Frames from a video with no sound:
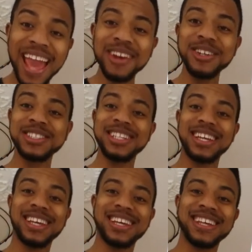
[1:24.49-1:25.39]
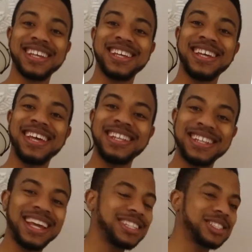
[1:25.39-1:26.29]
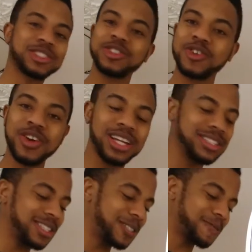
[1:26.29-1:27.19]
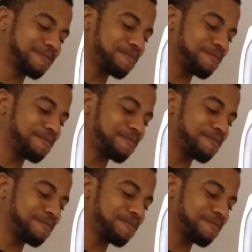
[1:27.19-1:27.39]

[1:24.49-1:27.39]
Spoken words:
energy in dates is crazy.